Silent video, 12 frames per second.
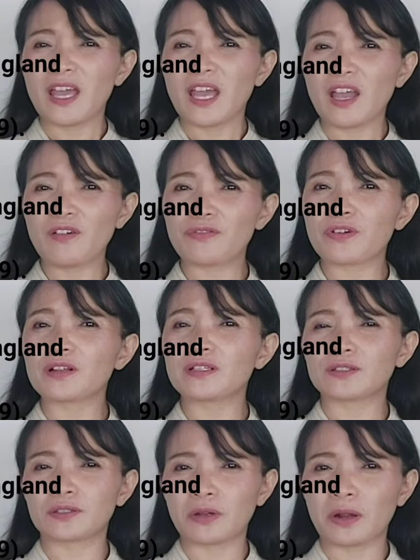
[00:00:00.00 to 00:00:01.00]
Every
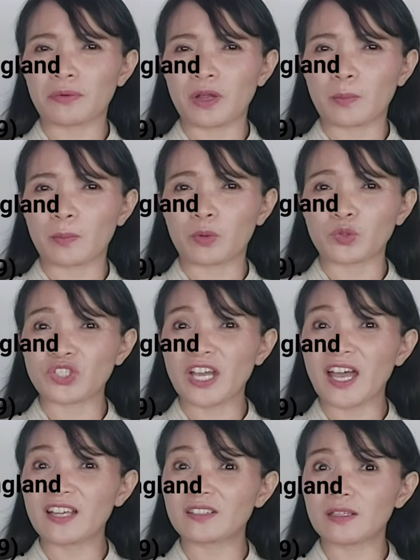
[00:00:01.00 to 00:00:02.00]
literary approach
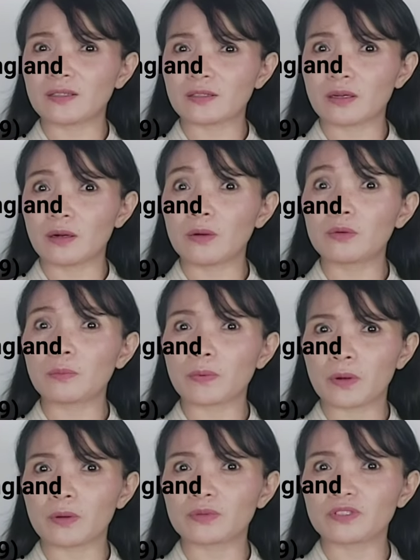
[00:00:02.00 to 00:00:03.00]
has its own
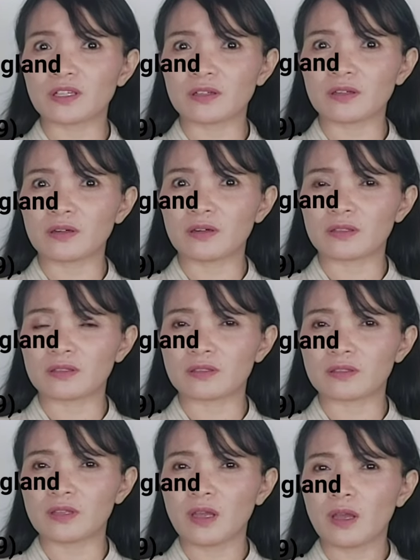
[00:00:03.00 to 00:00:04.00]
pros and
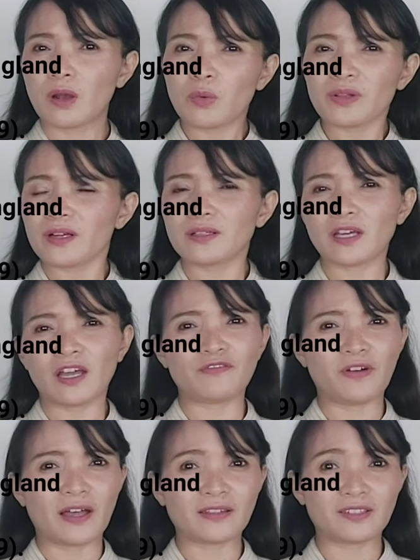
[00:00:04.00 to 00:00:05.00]
cons. What are the
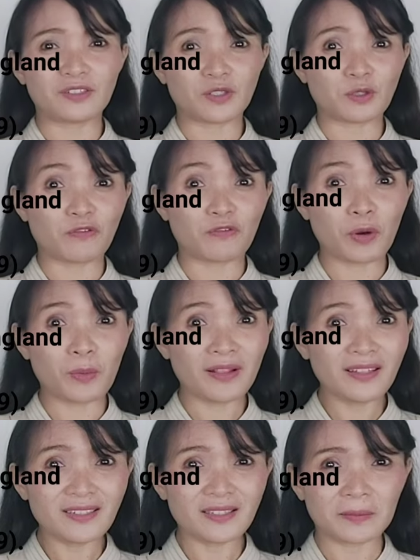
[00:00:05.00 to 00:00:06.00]
advantages of
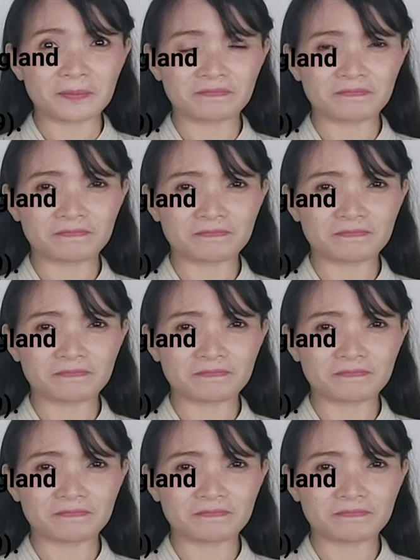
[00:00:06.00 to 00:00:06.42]
formalism?